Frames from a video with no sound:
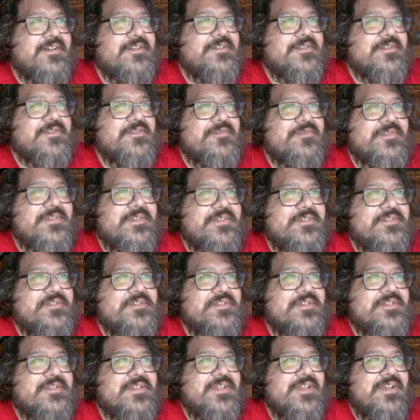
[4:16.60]
do this
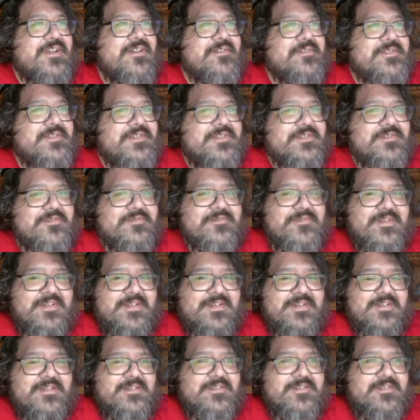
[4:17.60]
shit now
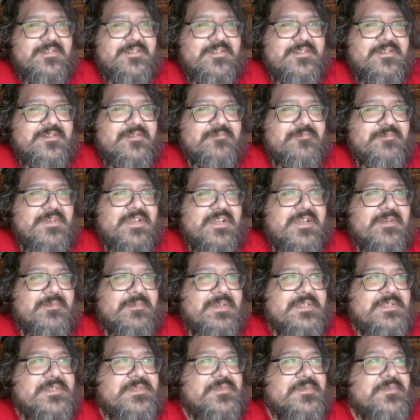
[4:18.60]
to make
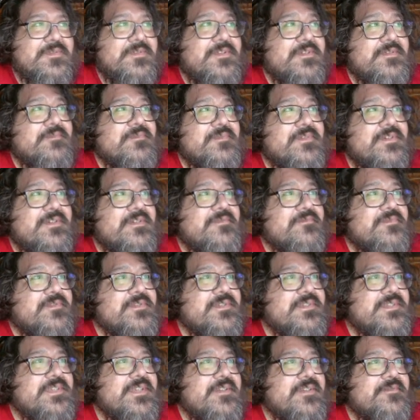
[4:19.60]
amends for it. But
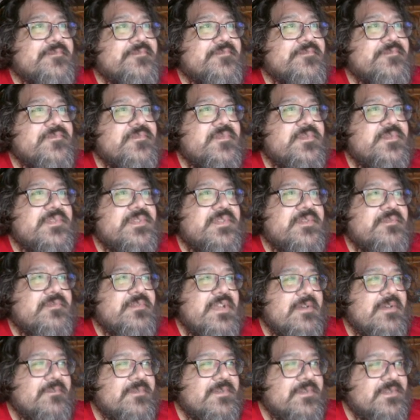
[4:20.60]
we'll see. We'll see
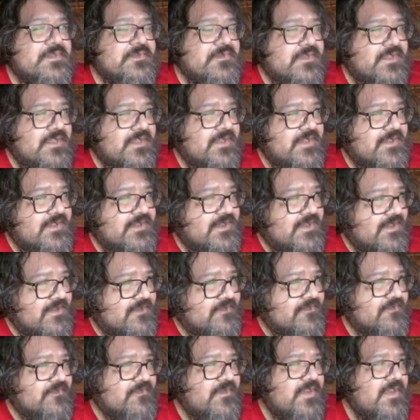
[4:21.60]
what happens with this.
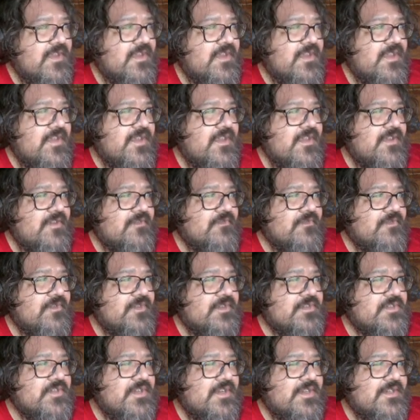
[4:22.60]

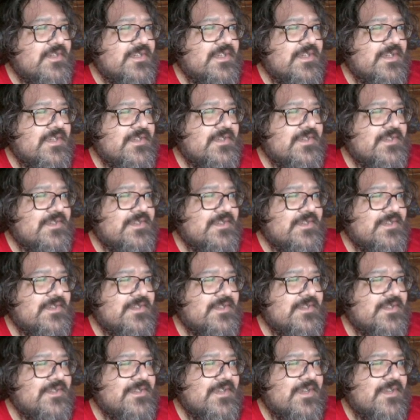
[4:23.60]
With Sean Kingston,
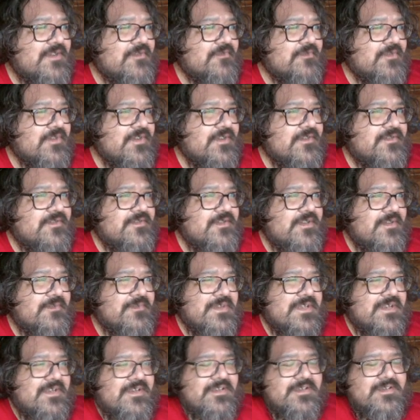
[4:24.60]
it's kind of weird. I
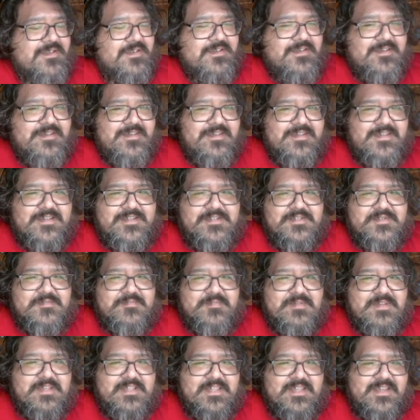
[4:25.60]
mean, it could
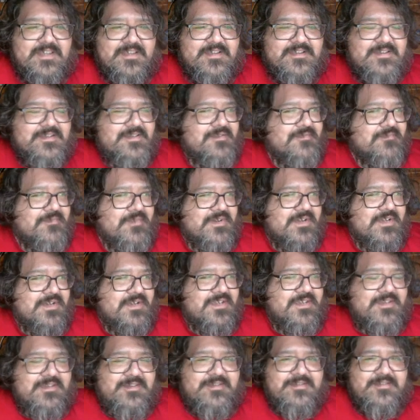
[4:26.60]
just be like
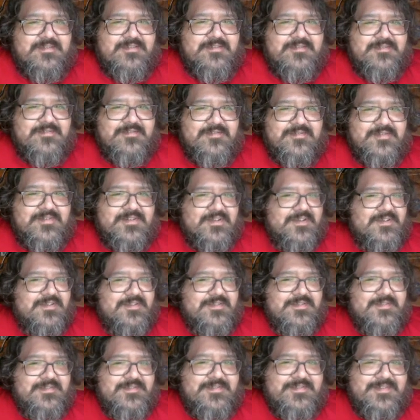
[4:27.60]
money or
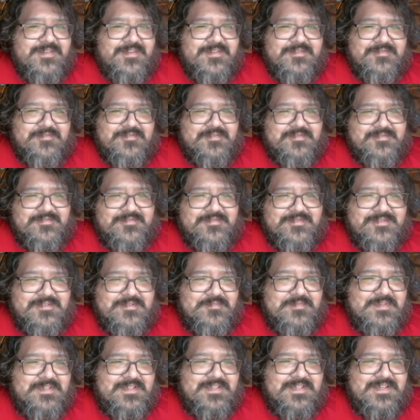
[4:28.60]
guns. I don't know.
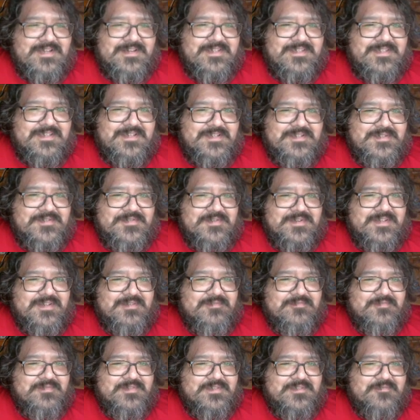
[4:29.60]
Could be a lot of things,
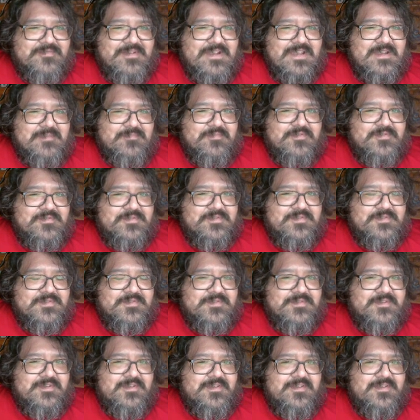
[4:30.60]
right? With the rappers,